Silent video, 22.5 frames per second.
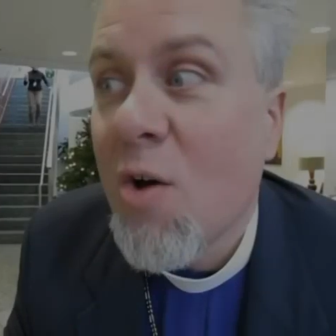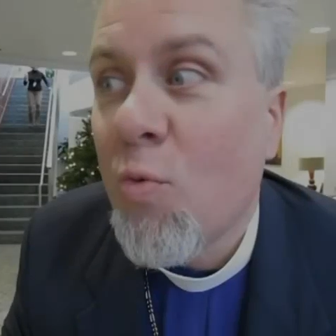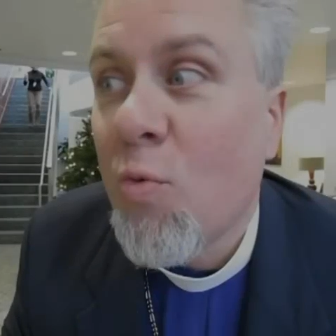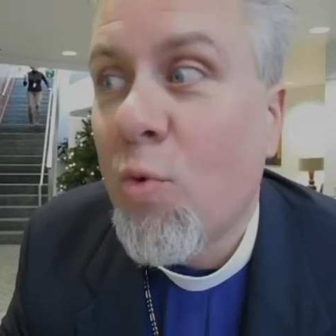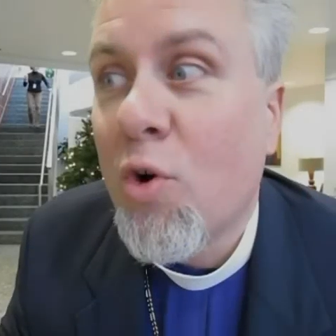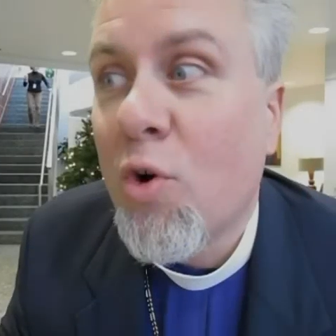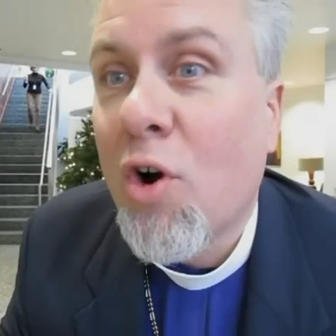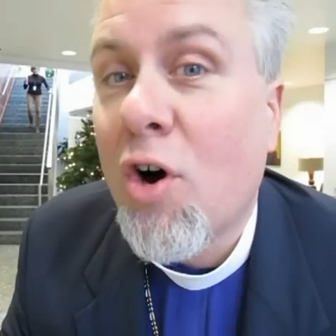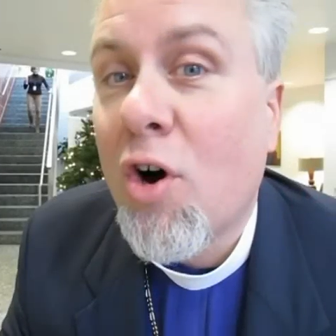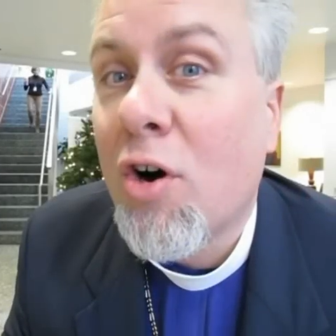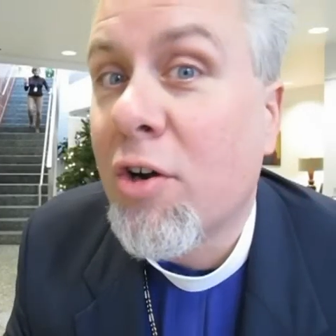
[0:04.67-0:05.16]

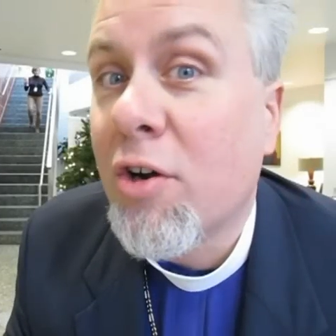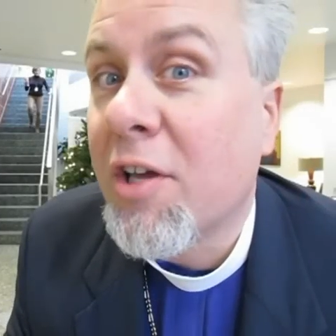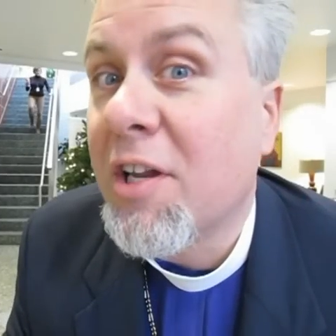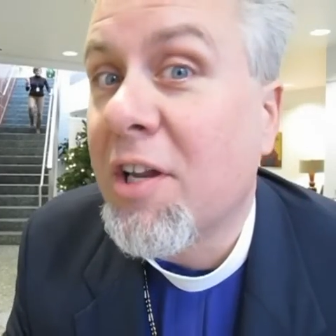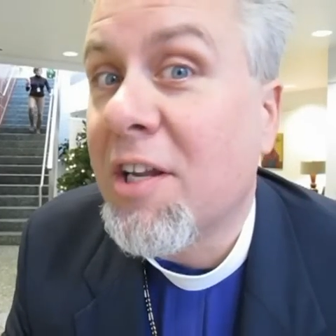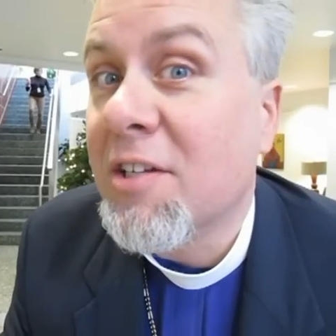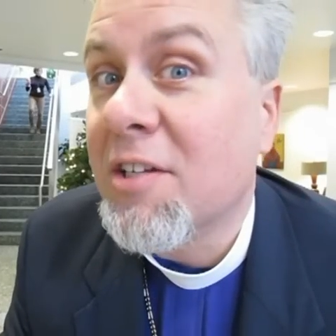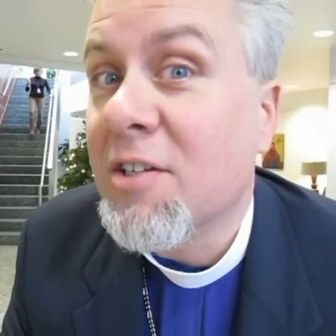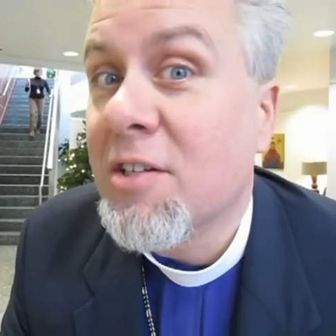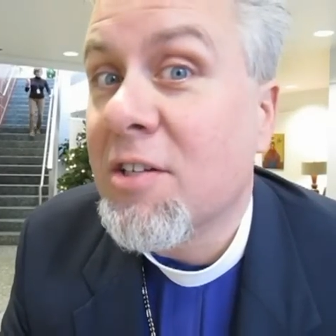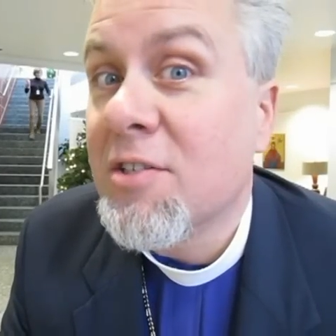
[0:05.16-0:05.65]
we're all going
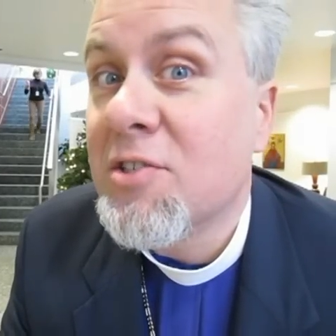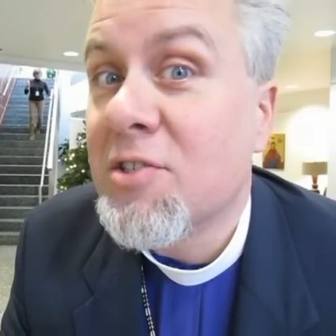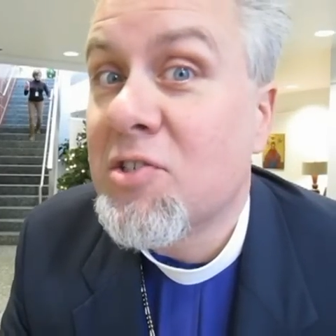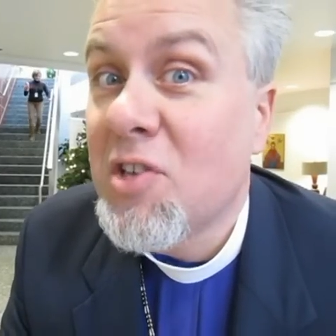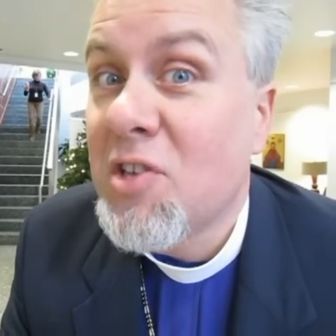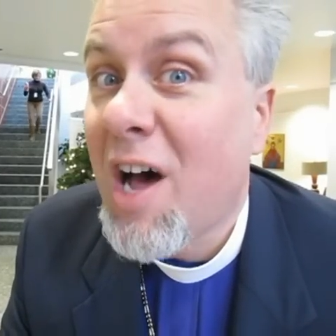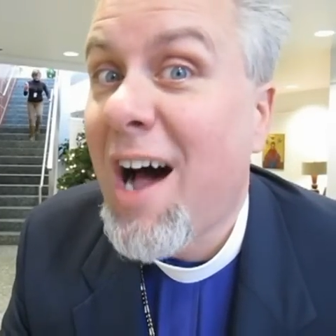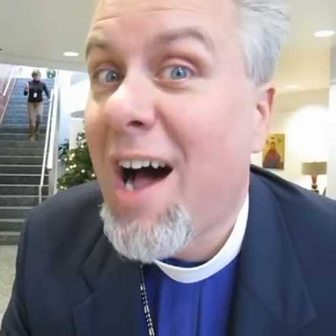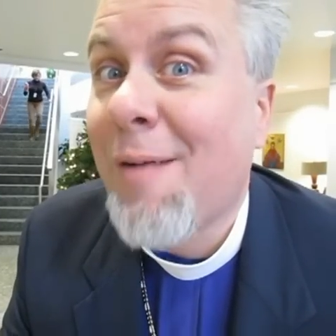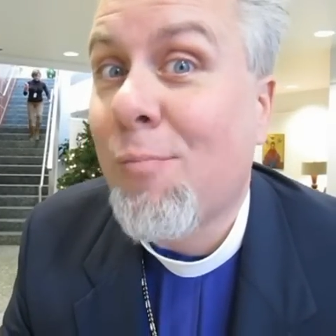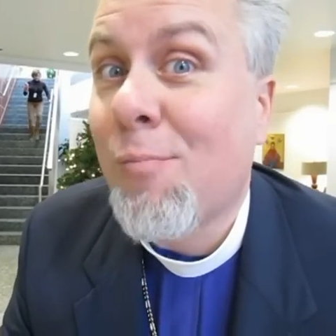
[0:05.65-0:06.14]
to
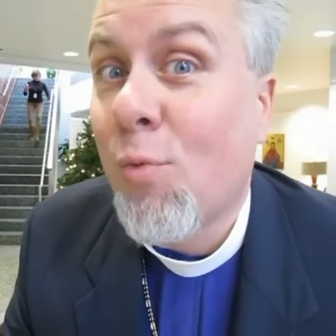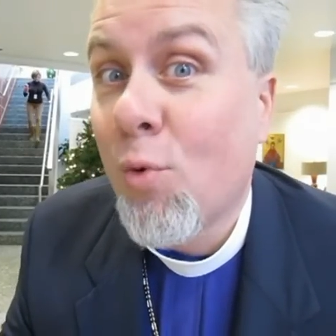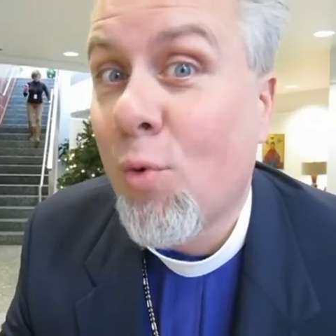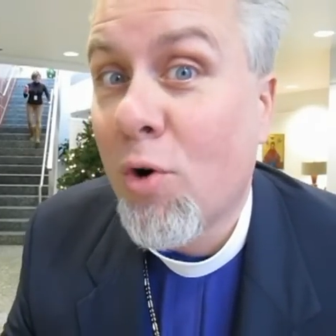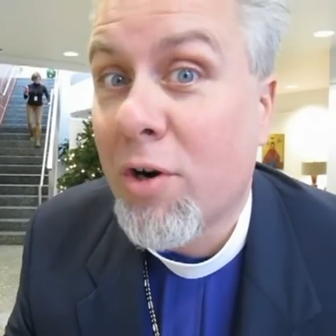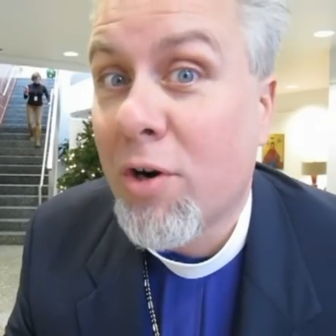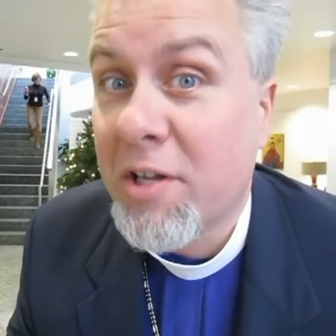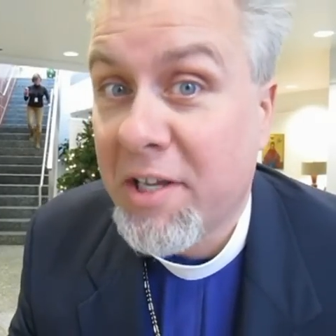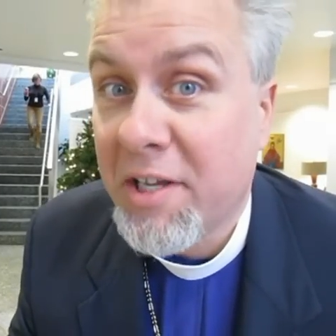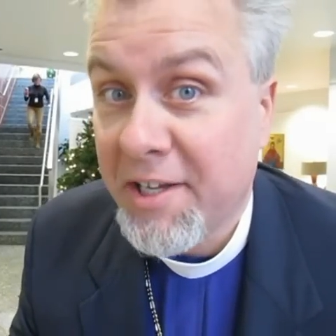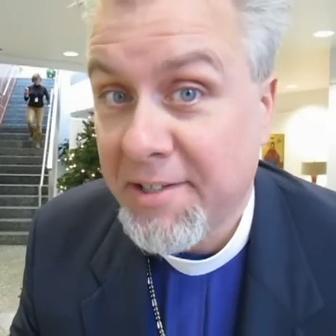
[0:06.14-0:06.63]
stop
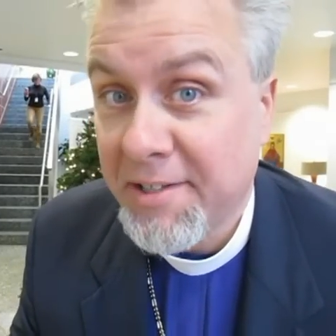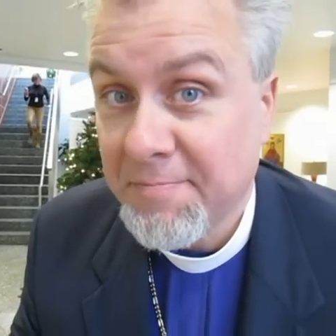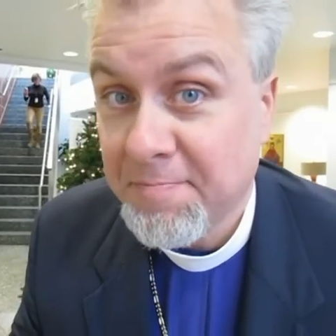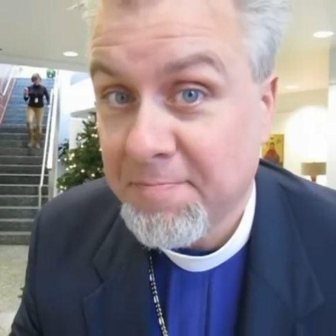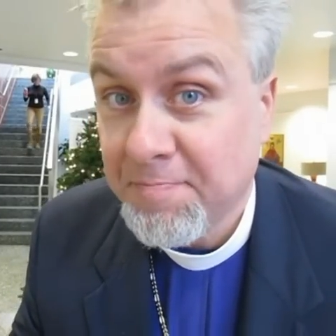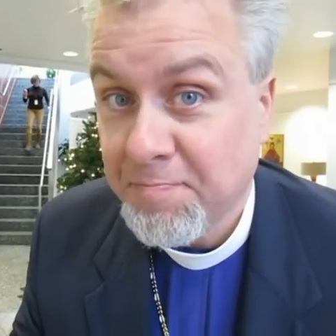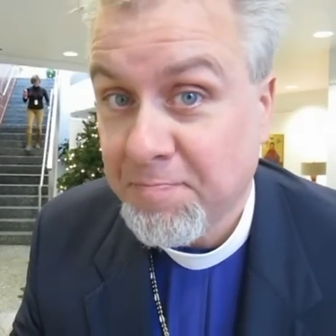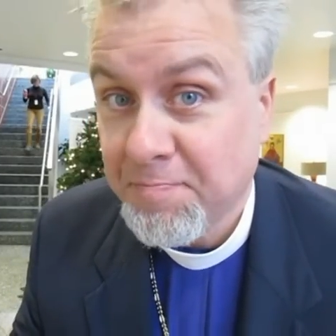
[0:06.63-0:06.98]
working